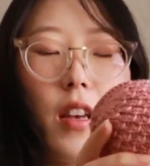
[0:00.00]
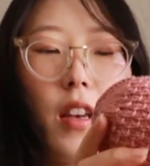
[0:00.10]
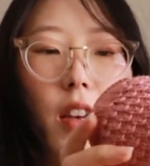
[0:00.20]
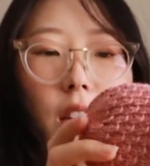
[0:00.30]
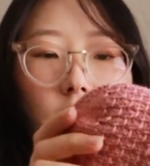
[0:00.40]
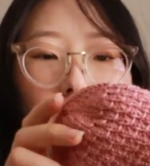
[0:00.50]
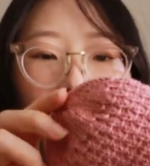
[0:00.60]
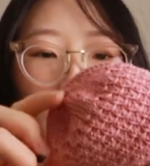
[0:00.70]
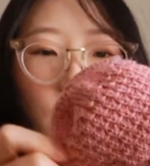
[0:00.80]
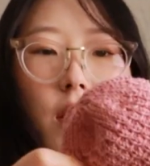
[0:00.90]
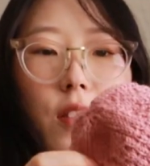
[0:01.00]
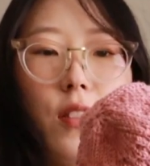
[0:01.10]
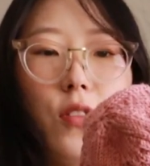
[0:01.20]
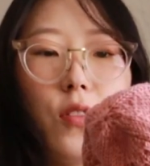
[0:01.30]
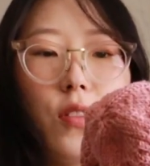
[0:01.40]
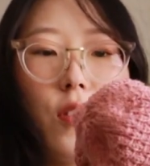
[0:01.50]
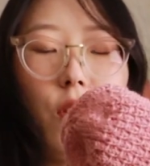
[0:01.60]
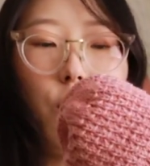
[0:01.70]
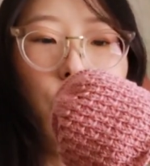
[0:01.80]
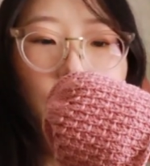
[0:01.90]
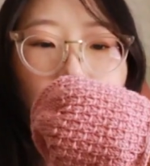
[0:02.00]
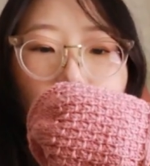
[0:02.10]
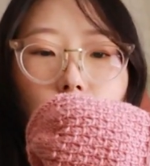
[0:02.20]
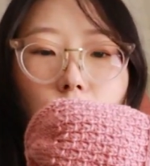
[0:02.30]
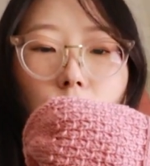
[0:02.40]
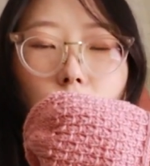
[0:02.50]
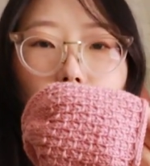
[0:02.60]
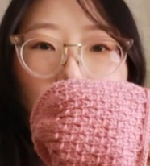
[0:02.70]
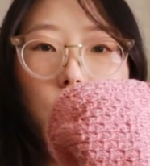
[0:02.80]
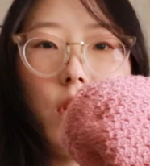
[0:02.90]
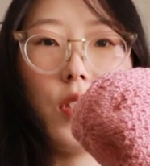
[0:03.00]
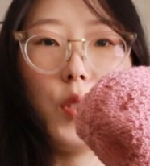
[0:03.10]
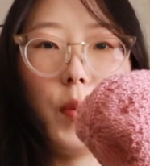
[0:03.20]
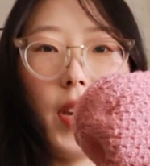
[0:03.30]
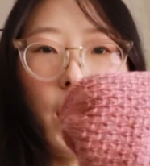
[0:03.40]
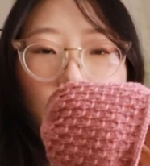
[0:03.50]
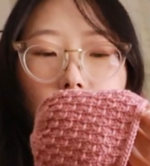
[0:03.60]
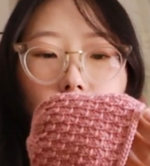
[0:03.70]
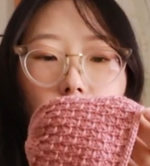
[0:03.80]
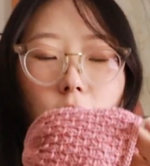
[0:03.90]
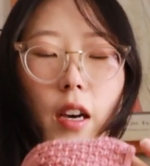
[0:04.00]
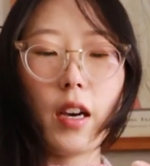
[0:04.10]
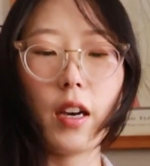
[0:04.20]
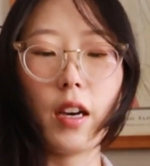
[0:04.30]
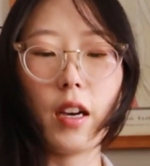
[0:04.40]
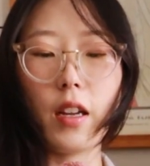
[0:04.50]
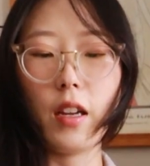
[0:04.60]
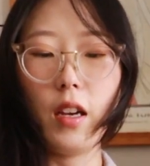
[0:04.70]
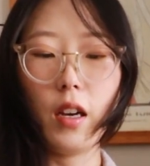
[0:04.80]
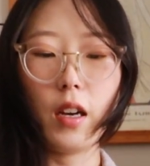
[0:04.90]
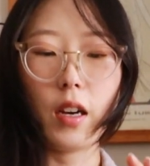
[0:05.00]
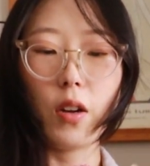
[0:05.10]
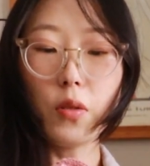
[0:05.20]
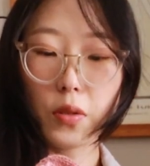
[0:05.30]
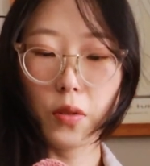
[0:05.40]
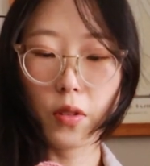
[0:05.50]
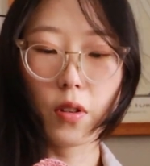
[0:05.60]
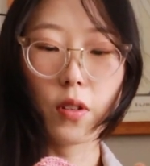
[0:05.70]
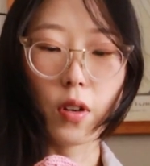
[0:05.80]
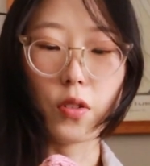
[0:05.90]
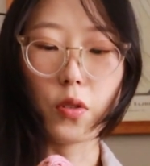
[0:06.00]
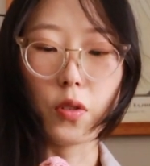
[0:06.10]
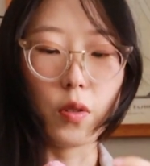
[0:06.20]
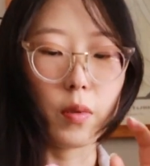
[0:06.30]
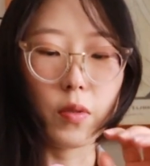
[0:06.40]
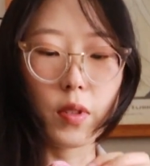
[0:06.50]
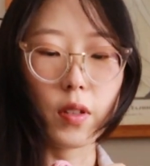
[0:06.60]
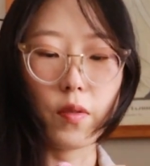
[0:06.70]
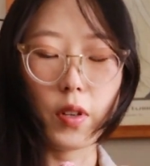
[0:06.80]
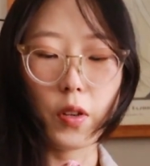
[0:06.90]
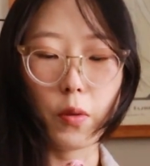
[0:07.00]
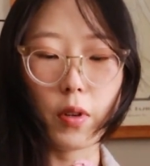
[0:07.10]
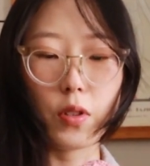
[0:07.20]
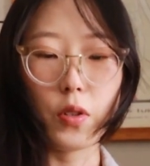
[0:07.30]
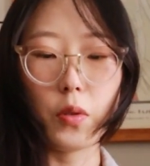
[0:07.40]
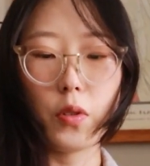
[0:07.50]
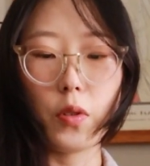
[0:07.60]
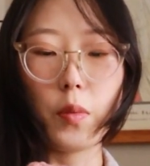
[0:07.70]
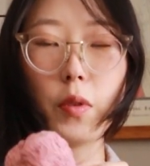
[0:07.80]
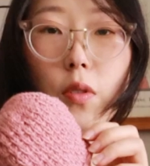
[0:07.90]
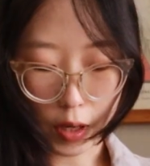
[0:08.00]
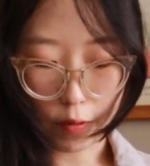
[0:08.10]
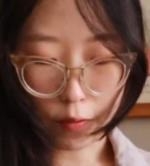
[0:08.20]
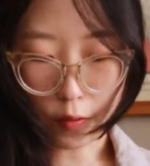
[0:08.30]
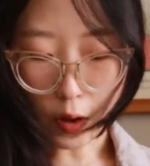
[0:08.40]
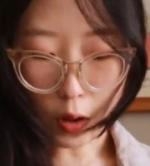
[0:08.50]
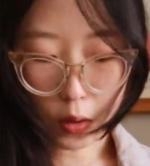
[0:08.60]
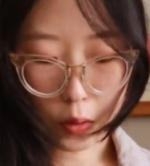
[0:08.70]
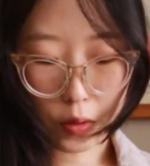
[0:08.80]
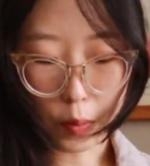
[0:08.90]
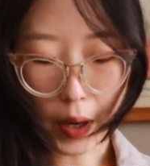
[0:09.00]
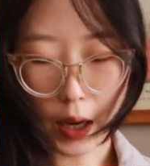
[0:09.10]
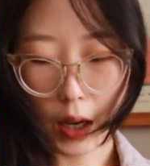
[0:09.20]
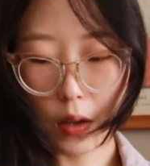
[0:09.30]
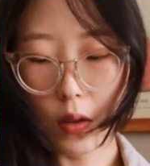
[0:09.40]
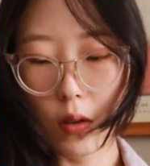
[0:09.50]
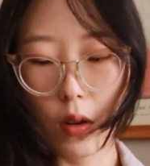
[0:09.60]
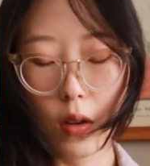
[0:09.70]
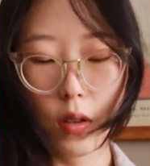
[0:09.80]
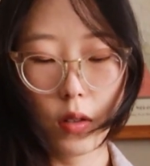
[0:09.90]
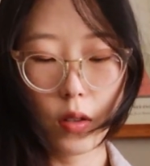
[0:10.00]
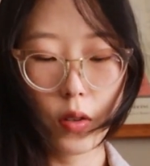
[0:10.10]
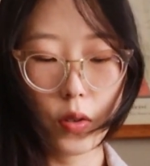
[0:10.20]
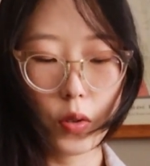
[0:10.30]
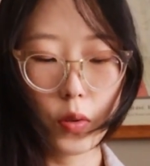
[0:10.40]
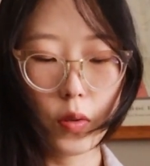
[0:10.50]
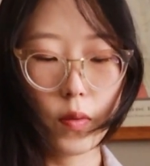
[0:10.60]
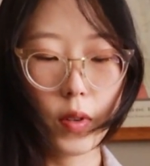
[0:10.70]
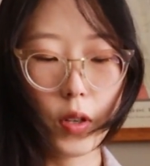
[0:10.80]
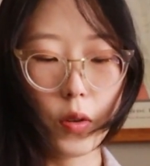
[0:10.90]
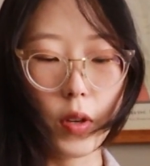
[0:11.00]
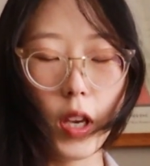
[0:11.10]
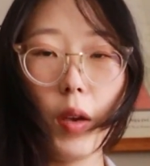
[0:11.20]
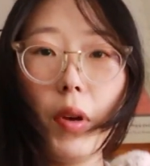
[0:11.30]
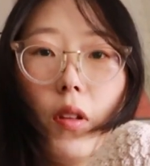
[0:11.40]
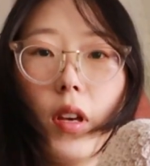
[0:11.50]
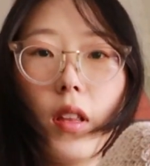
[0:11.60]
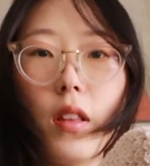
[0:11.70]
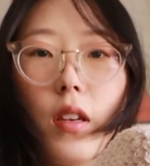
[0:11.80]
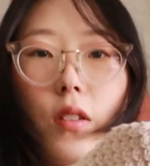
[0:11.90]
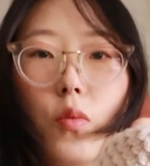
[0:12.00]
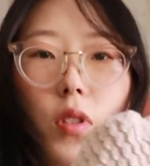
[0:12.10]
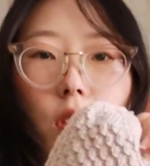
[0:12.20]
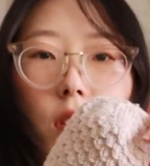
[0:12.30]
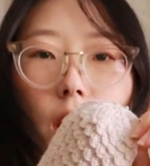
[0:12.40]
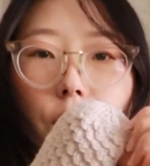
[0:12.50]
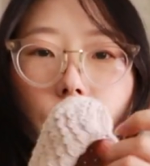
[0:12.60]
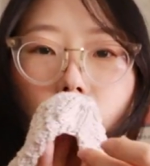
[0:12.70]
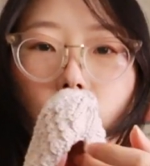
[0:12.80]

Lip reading: And this is just a really cute stitch pattern that I also learned on YouTube. It was like a video on YouTube. When I followed the pattern on the YouTube video, it came out like this, which is, I feel